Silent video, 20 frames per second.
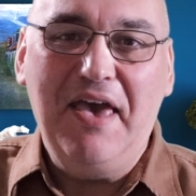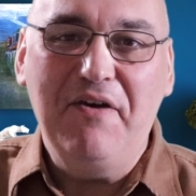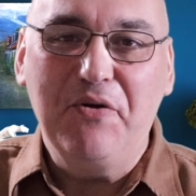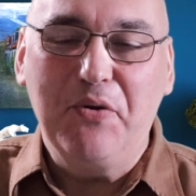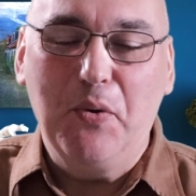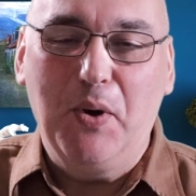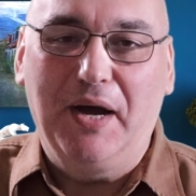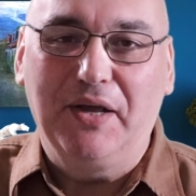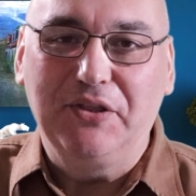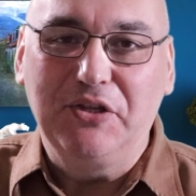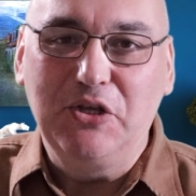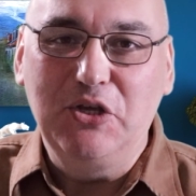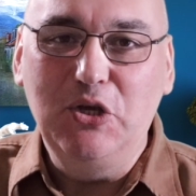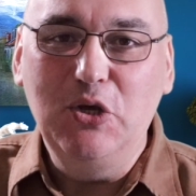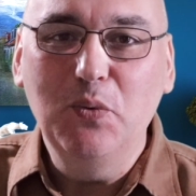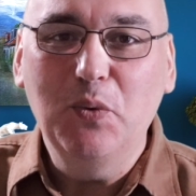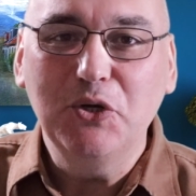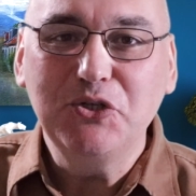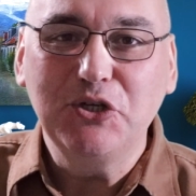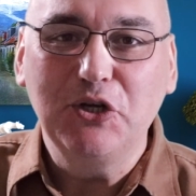everyone,
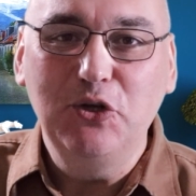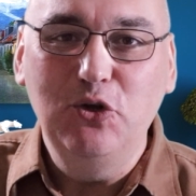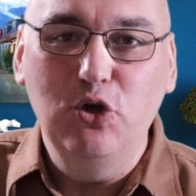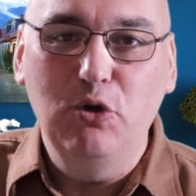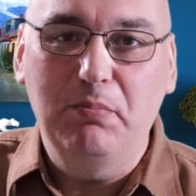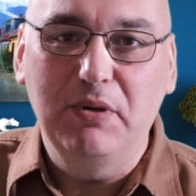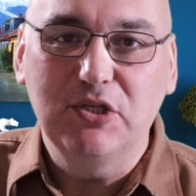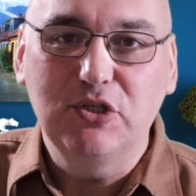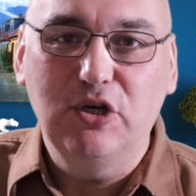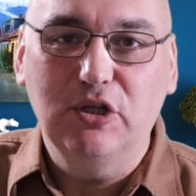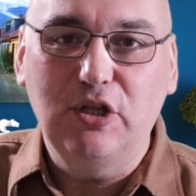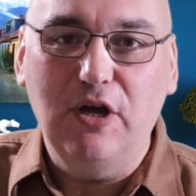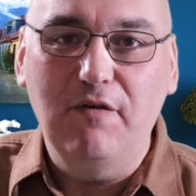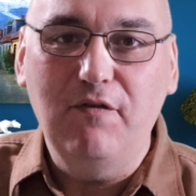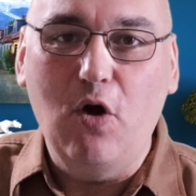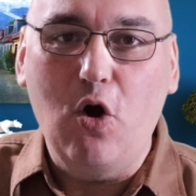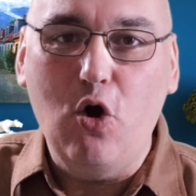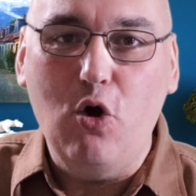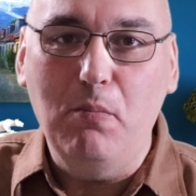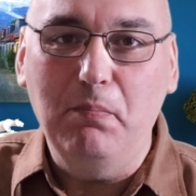you're watching a new episode of
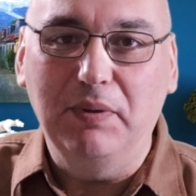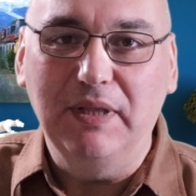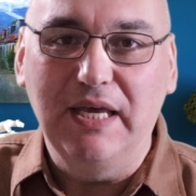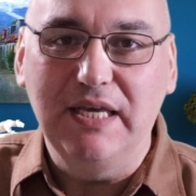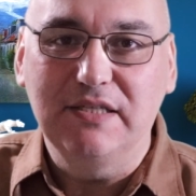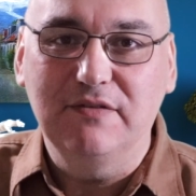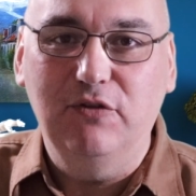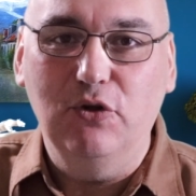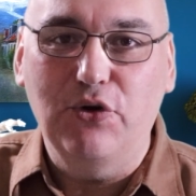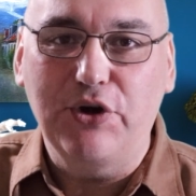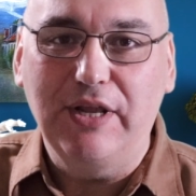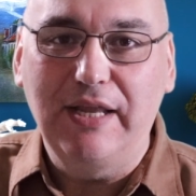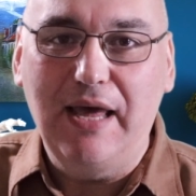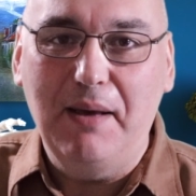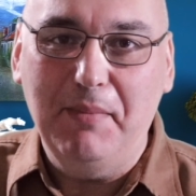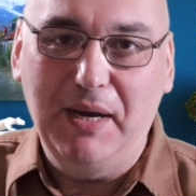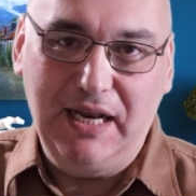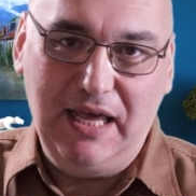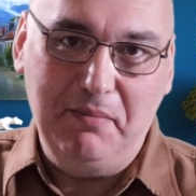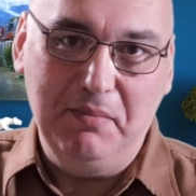Home Place Florida.
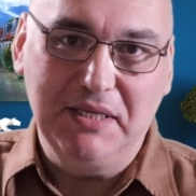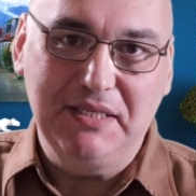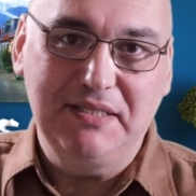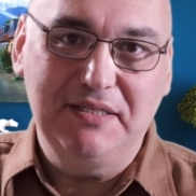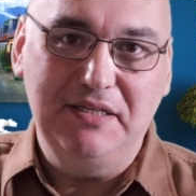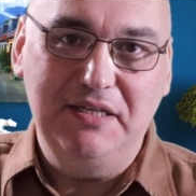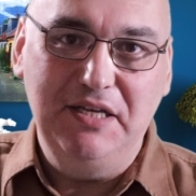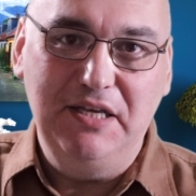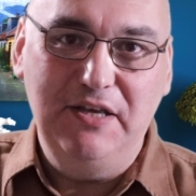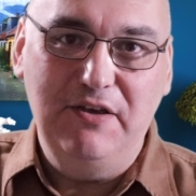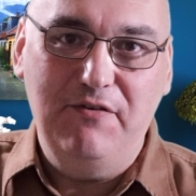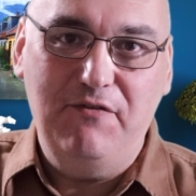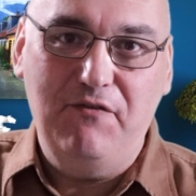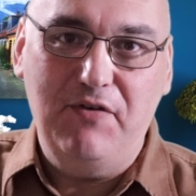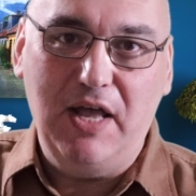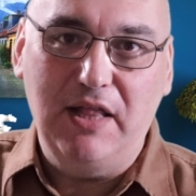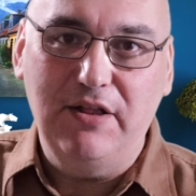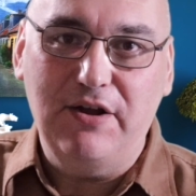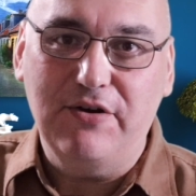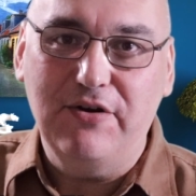My name is Steve
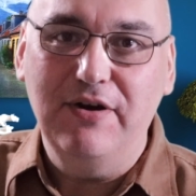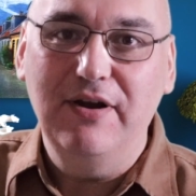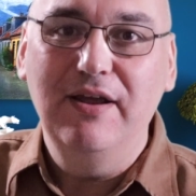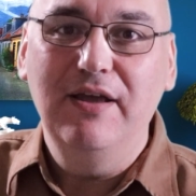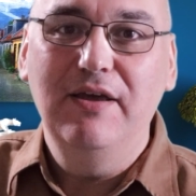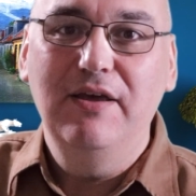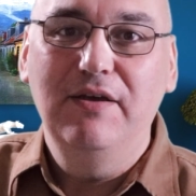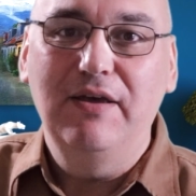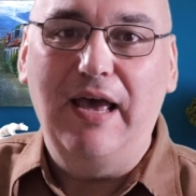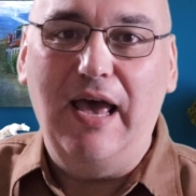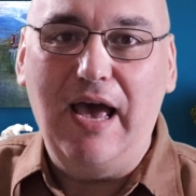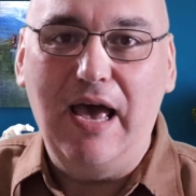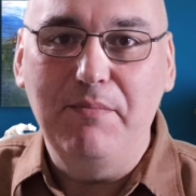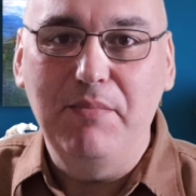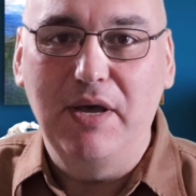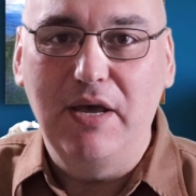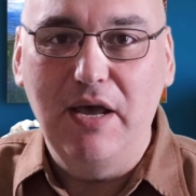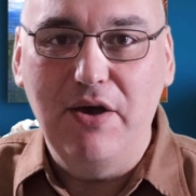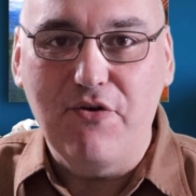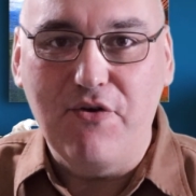Feller. I'm
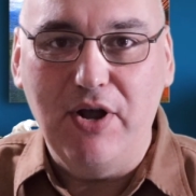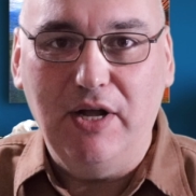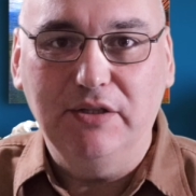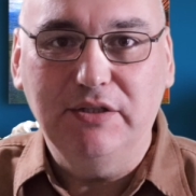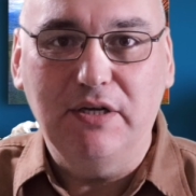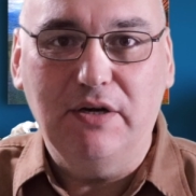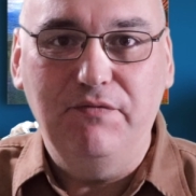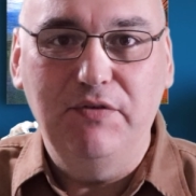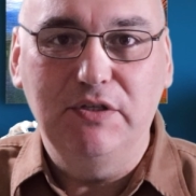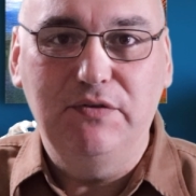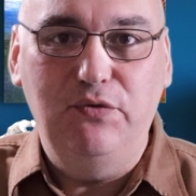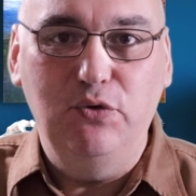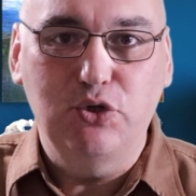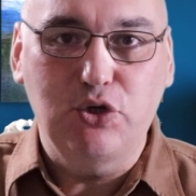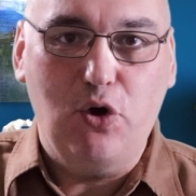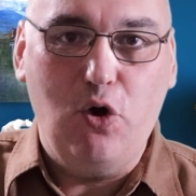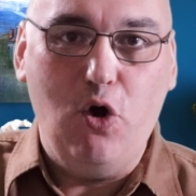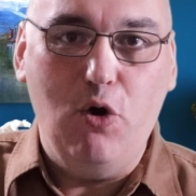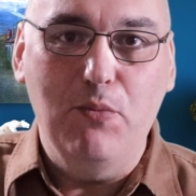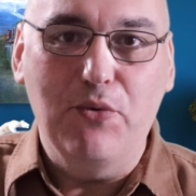a realtor with Future
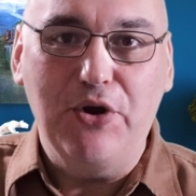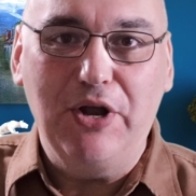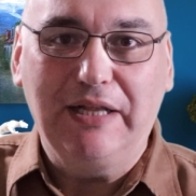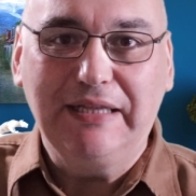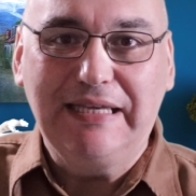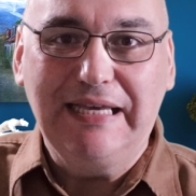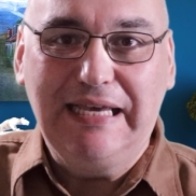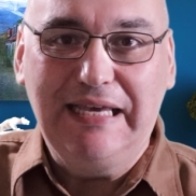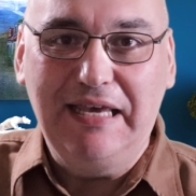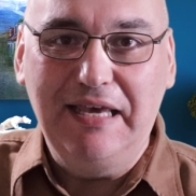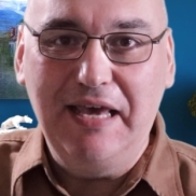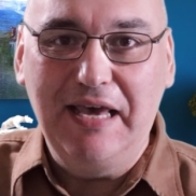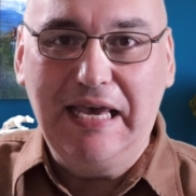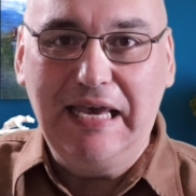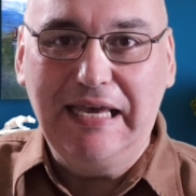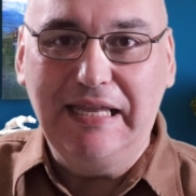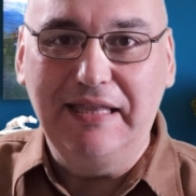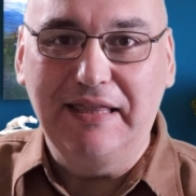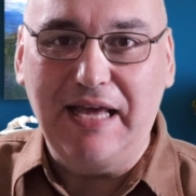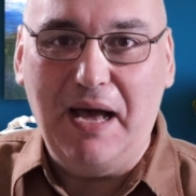Home Realty here
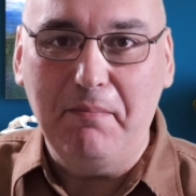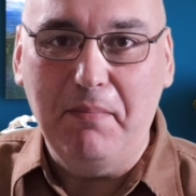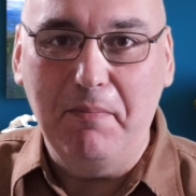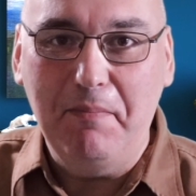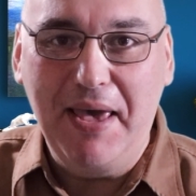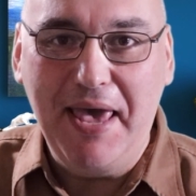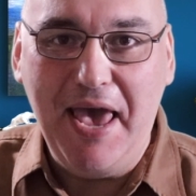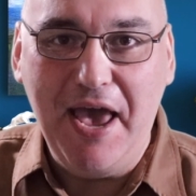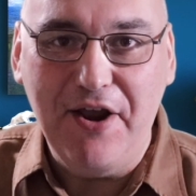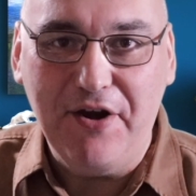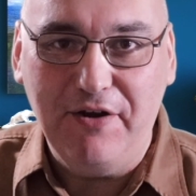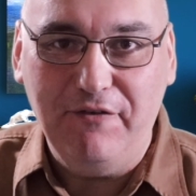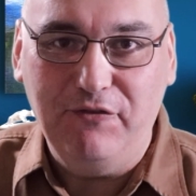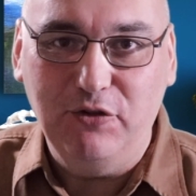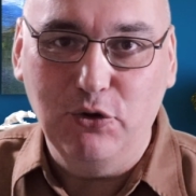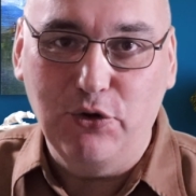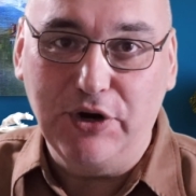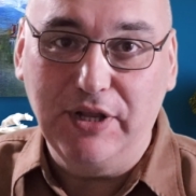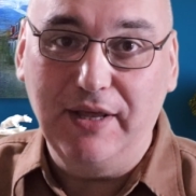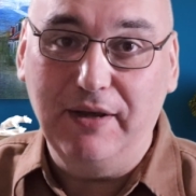in Tampa Bay area,
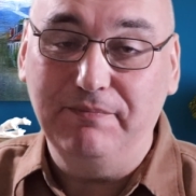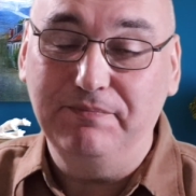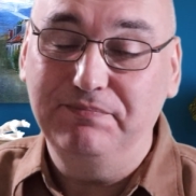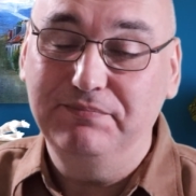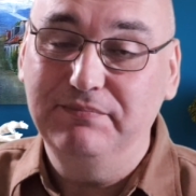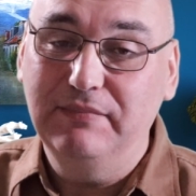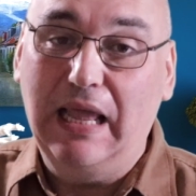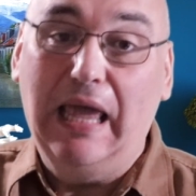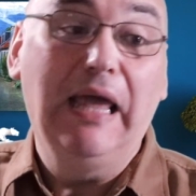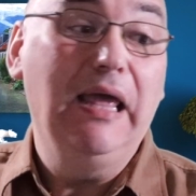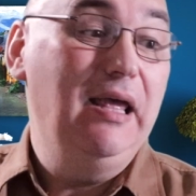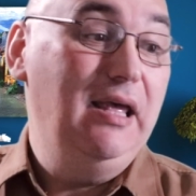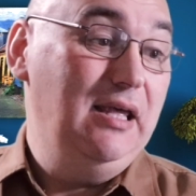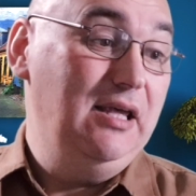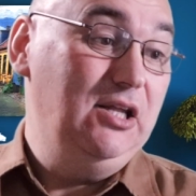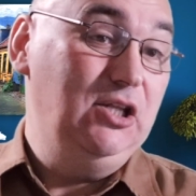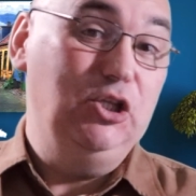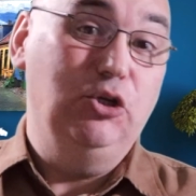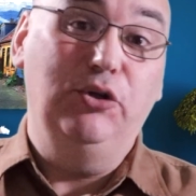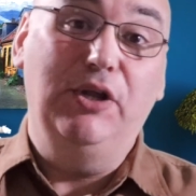Florida.
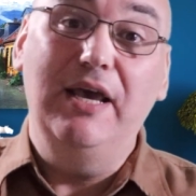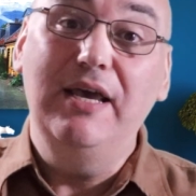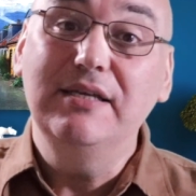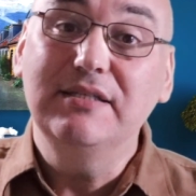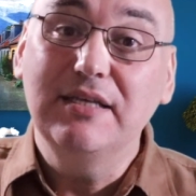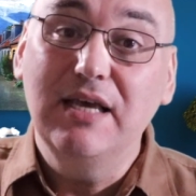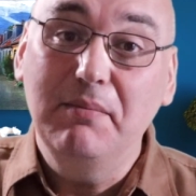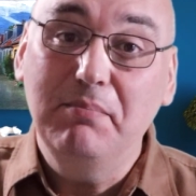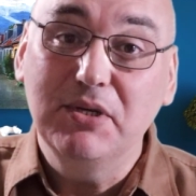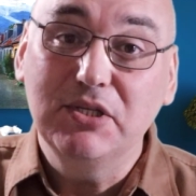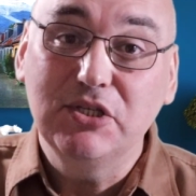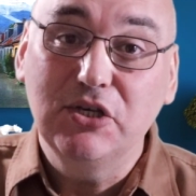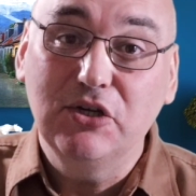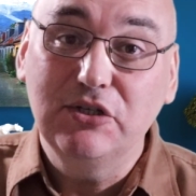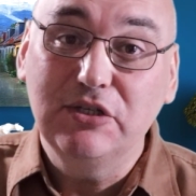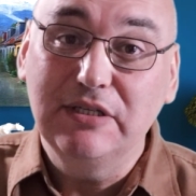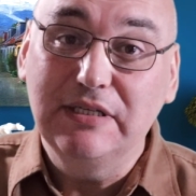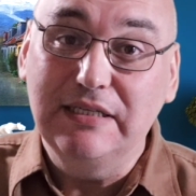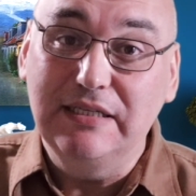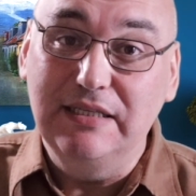Today's episode
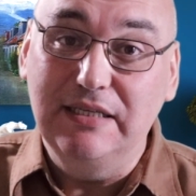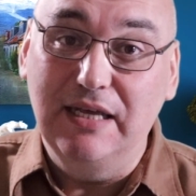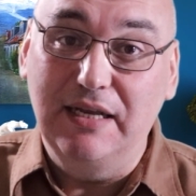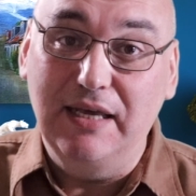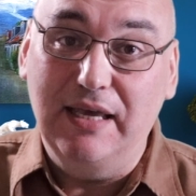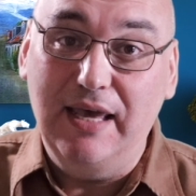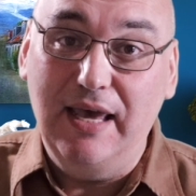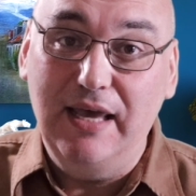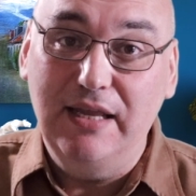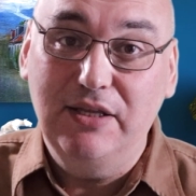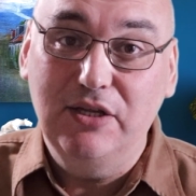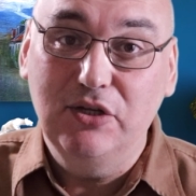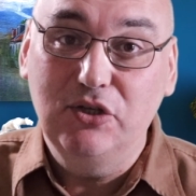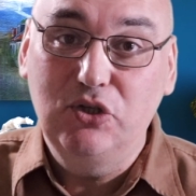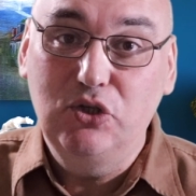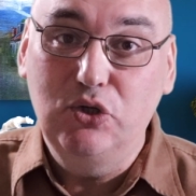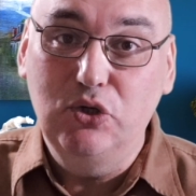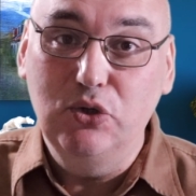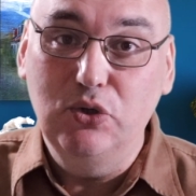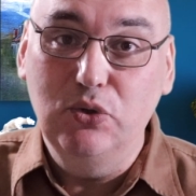dedicated
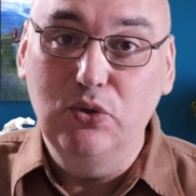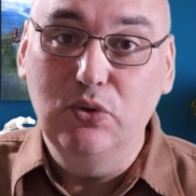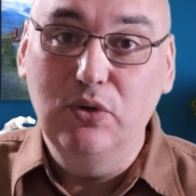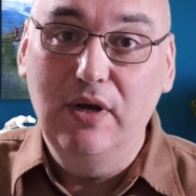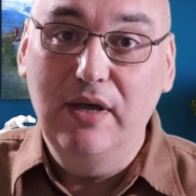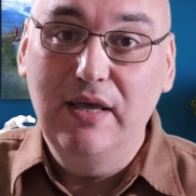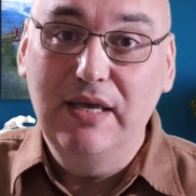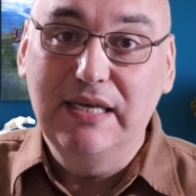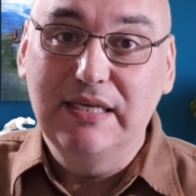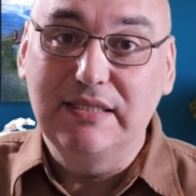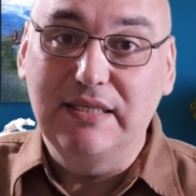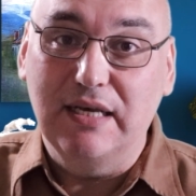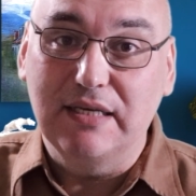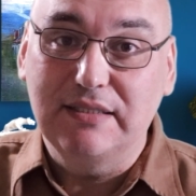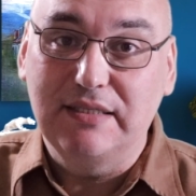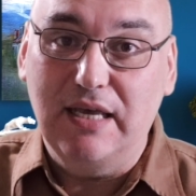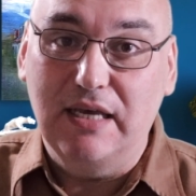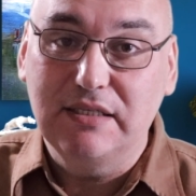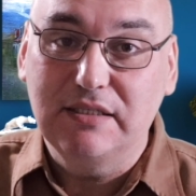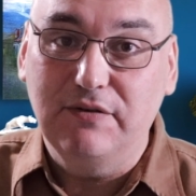to
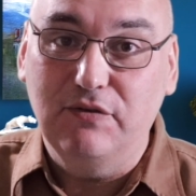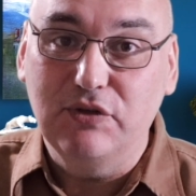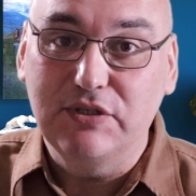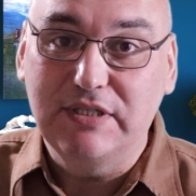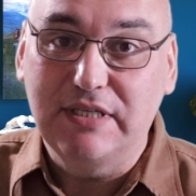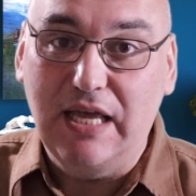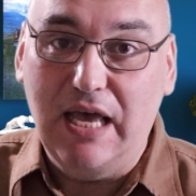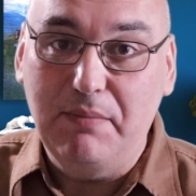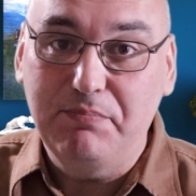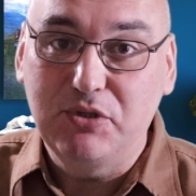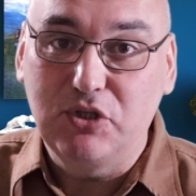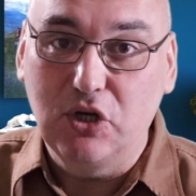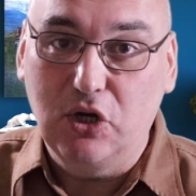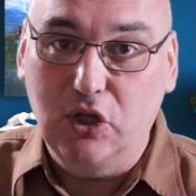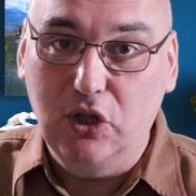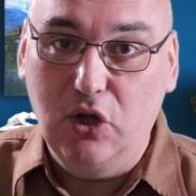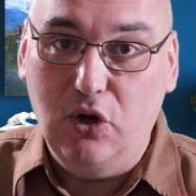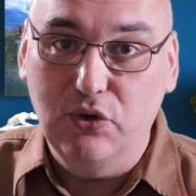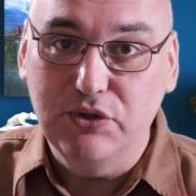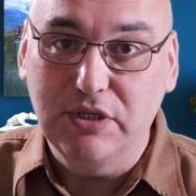successful steps to
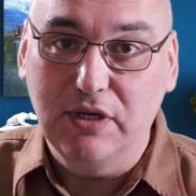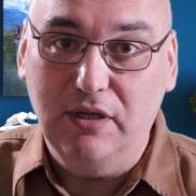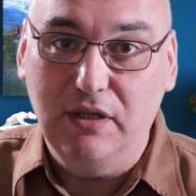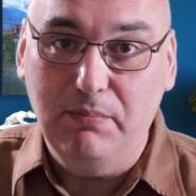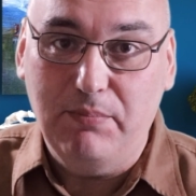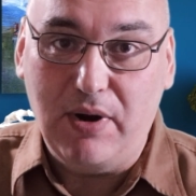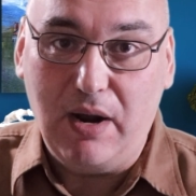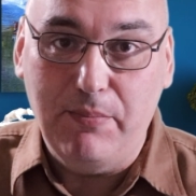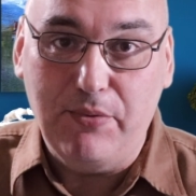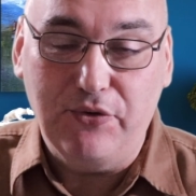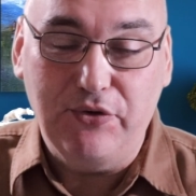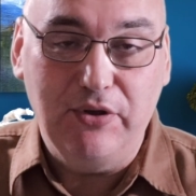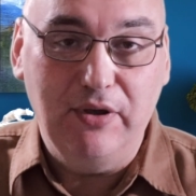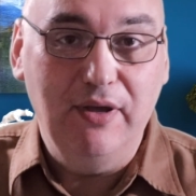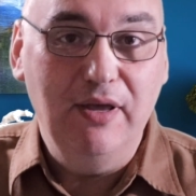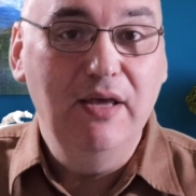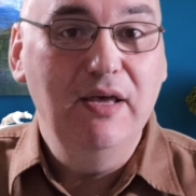closing on the property.